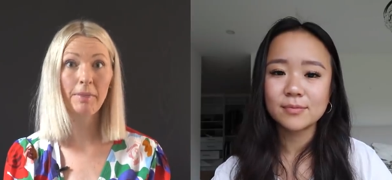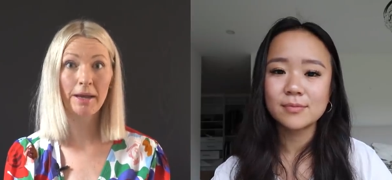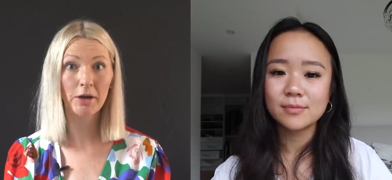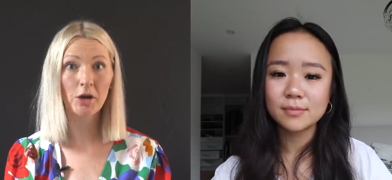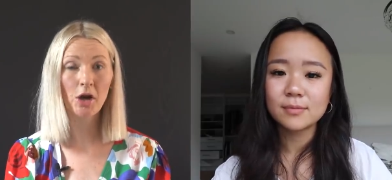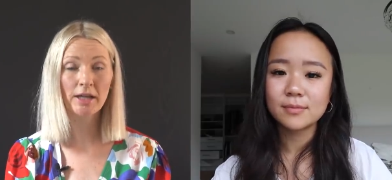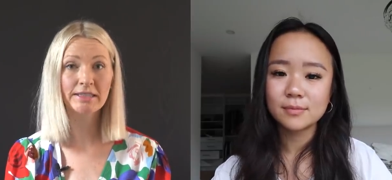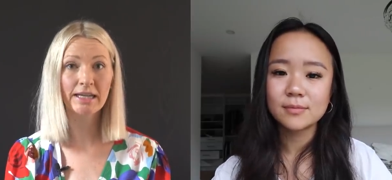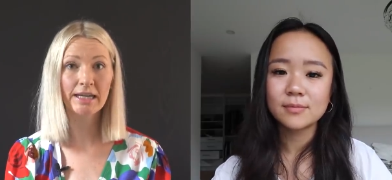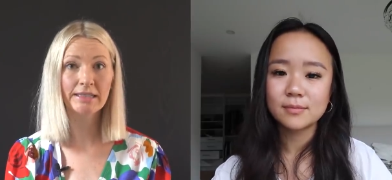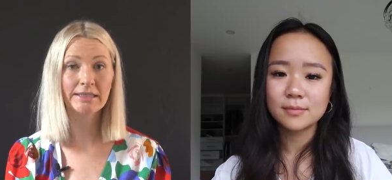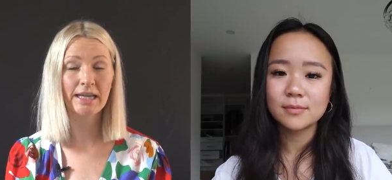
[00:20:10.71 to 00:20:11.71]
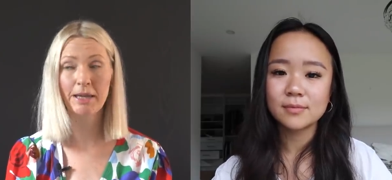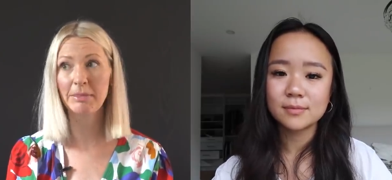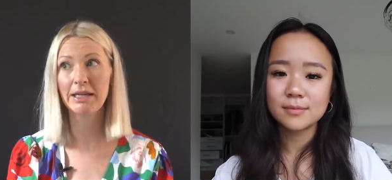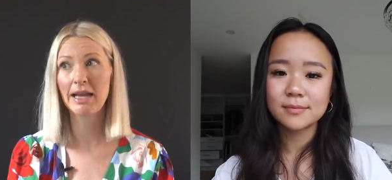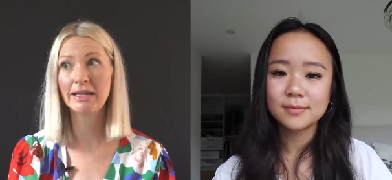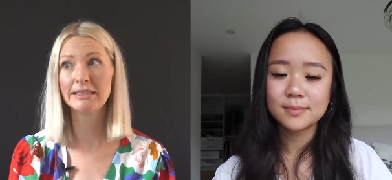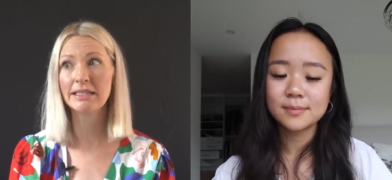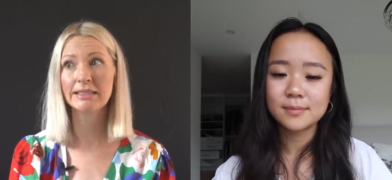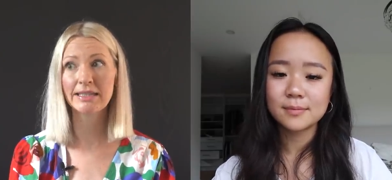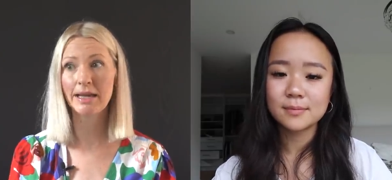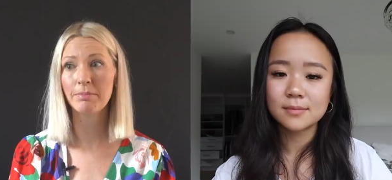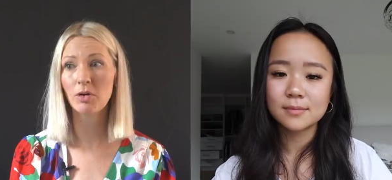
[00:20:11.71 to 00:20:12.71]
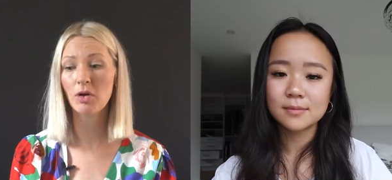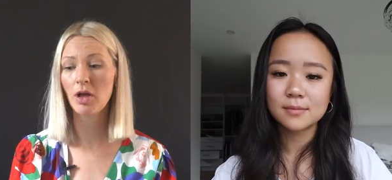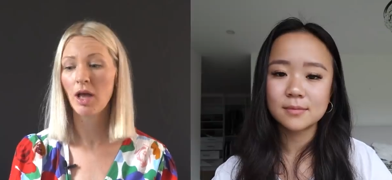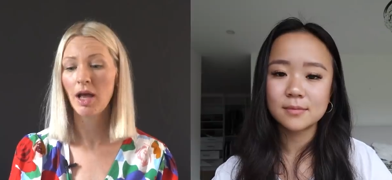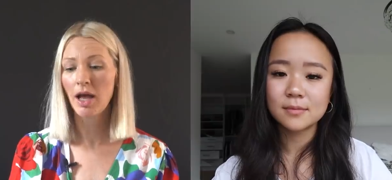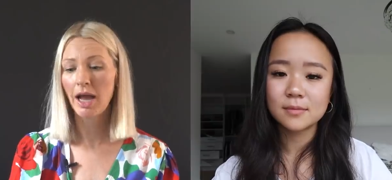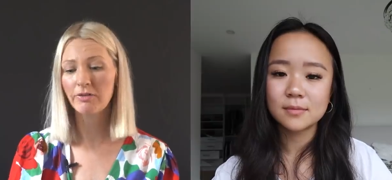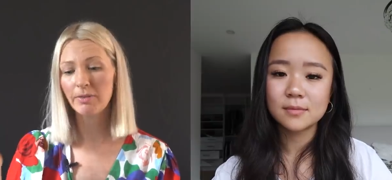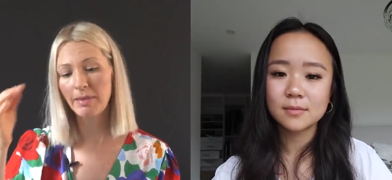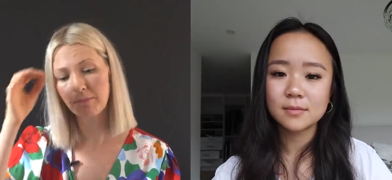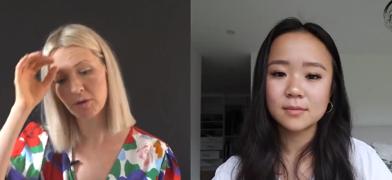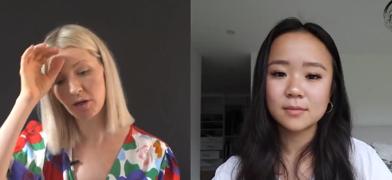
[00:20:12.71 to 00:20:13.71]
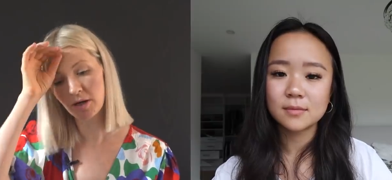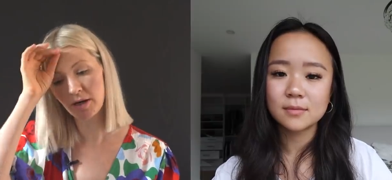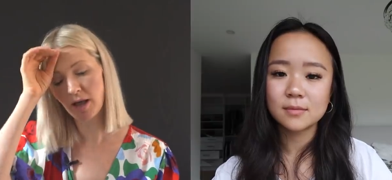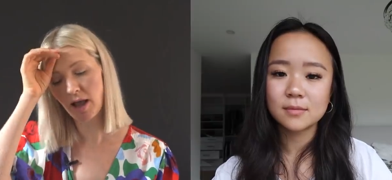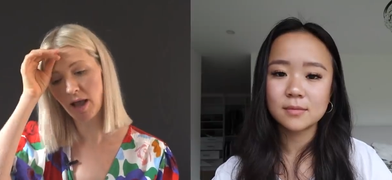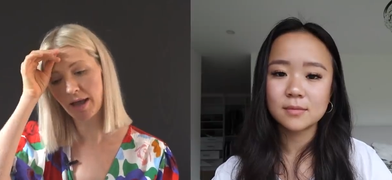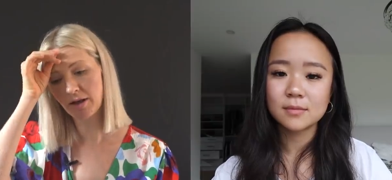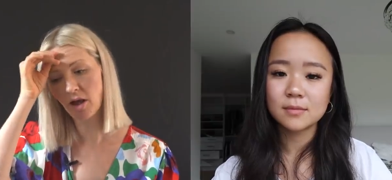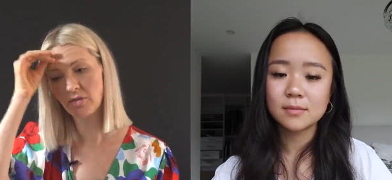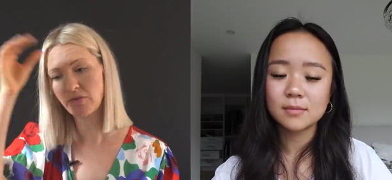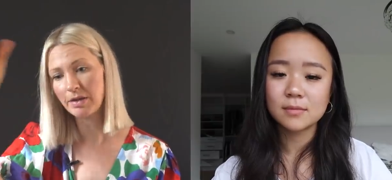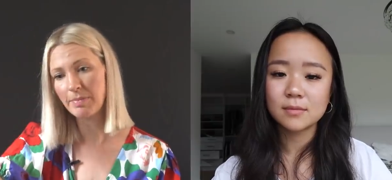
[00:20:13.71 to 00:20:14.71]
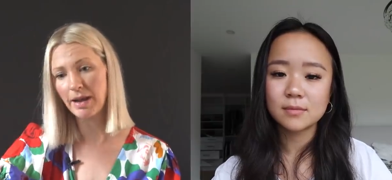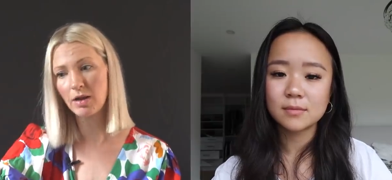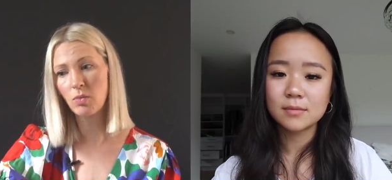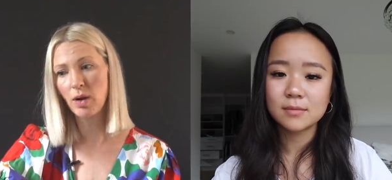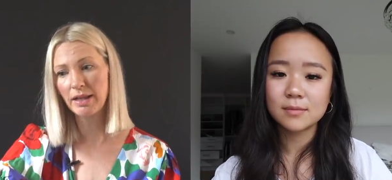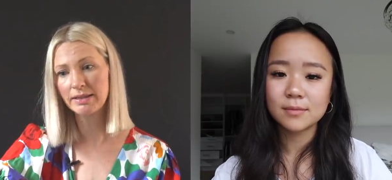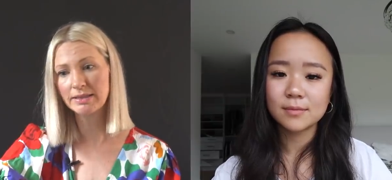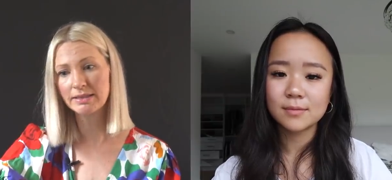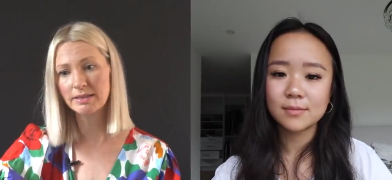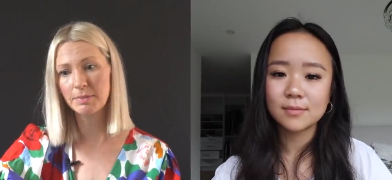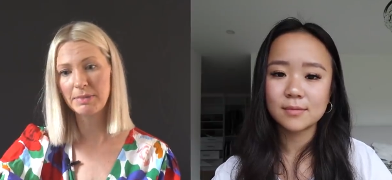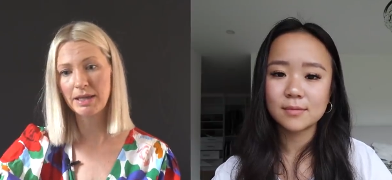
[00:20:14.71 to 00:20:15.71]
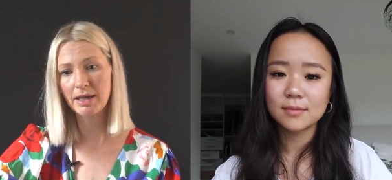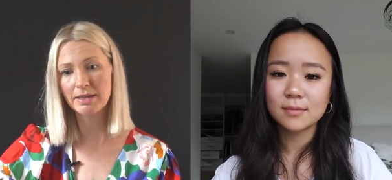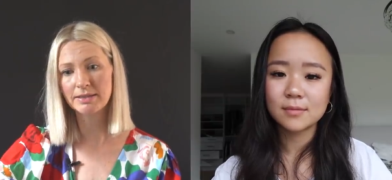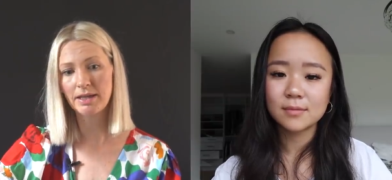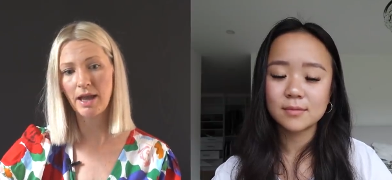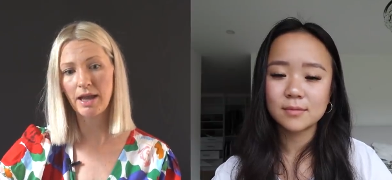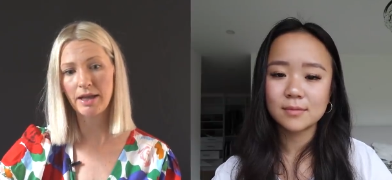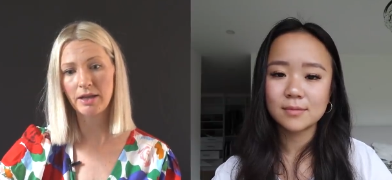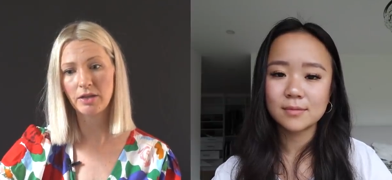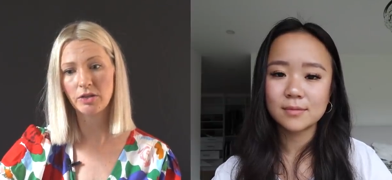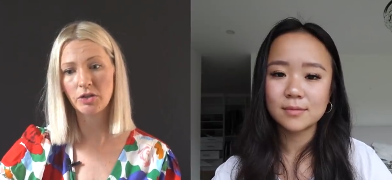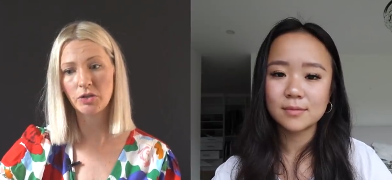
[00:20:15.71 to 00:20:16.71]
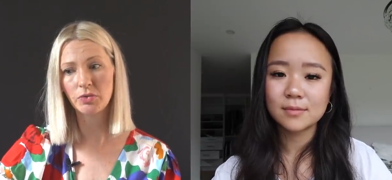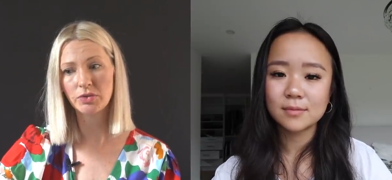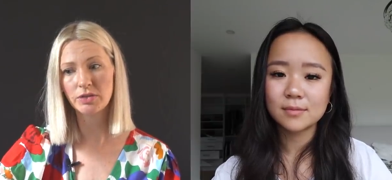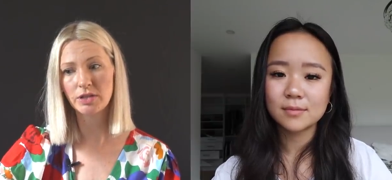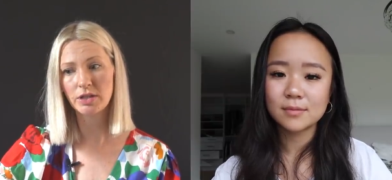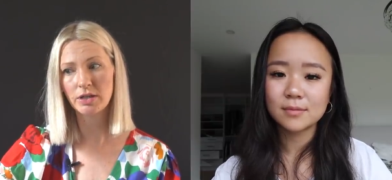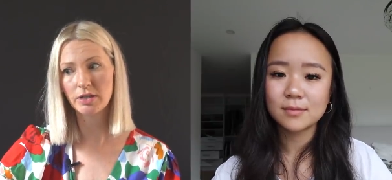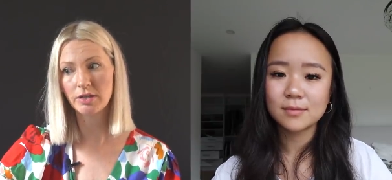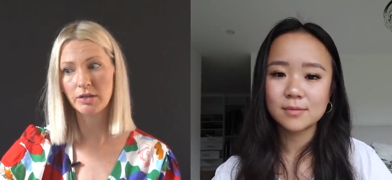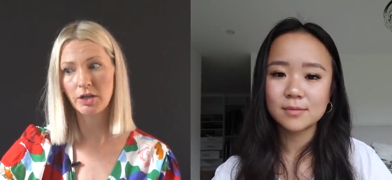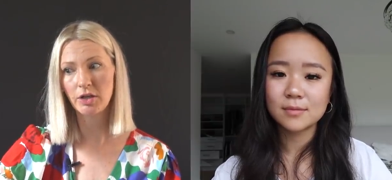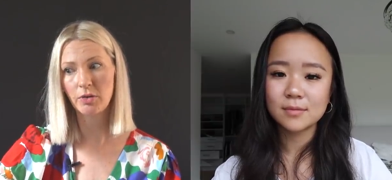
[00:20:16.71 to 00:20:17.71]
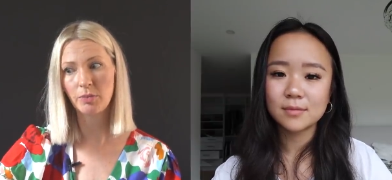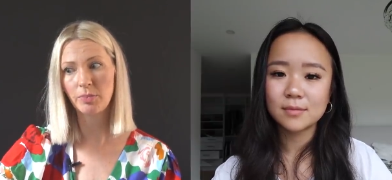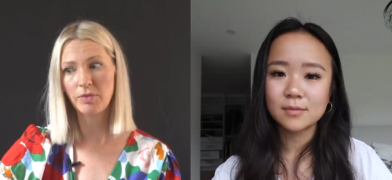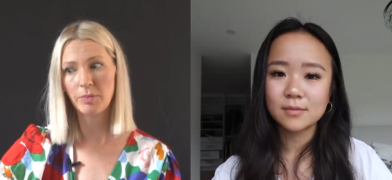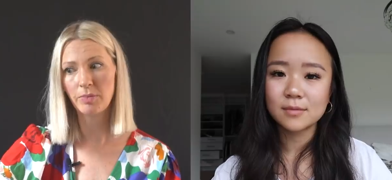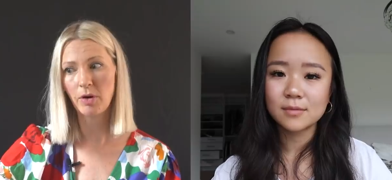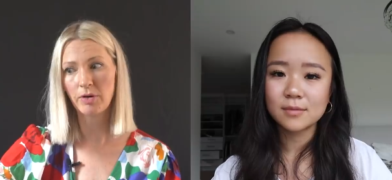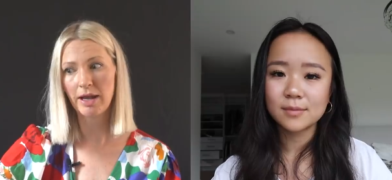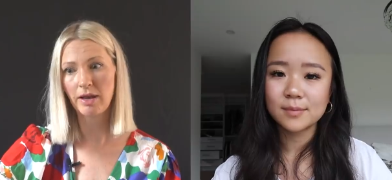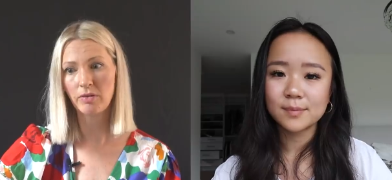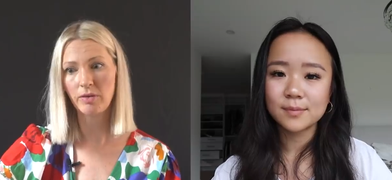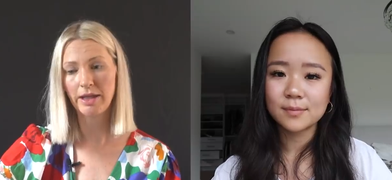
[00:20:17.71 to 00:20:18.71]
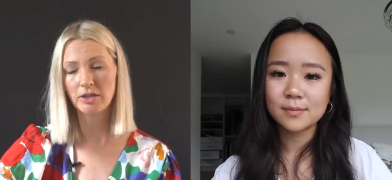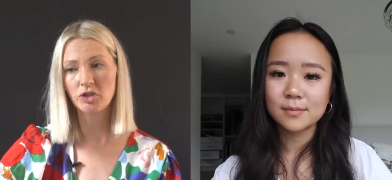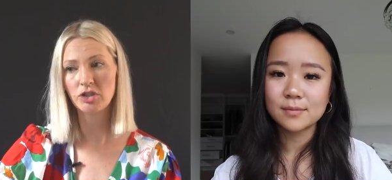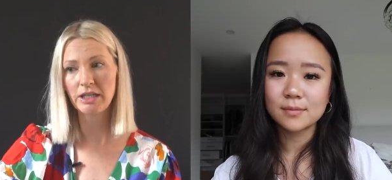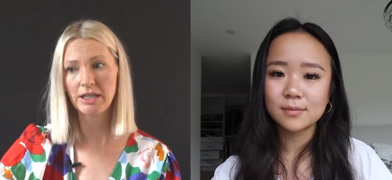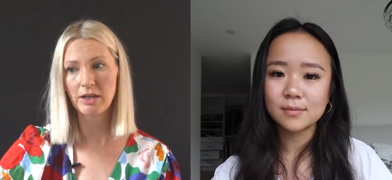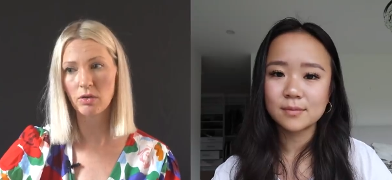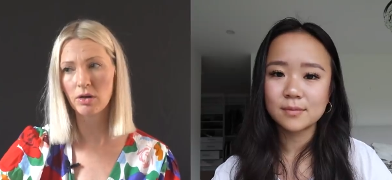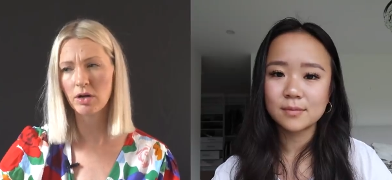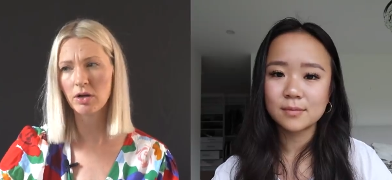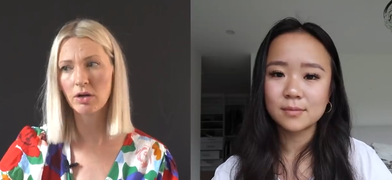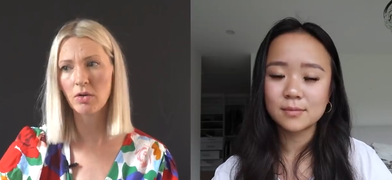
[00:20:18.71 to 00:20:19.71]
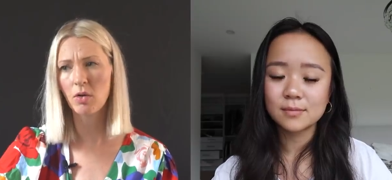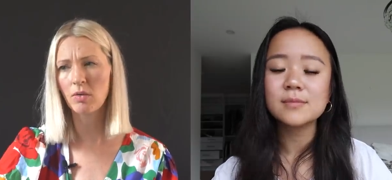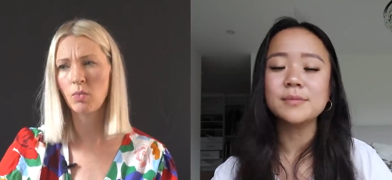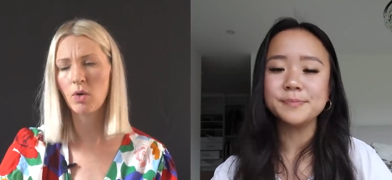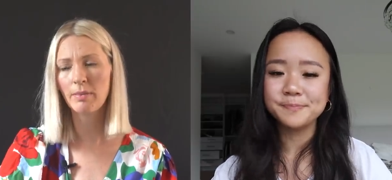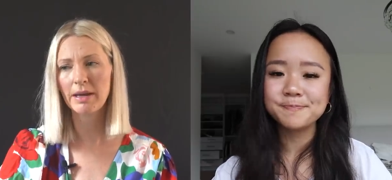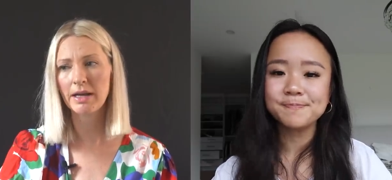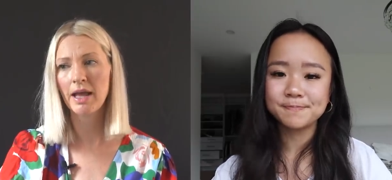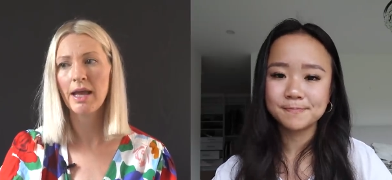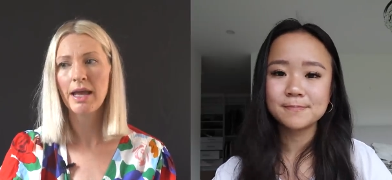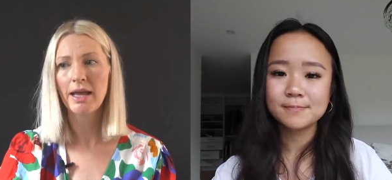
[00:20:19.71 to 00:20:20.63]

Speaker 1: by your content. I mean, as an example, I remember I got feedback once because I used the, you know, the pronoun like she or her or woman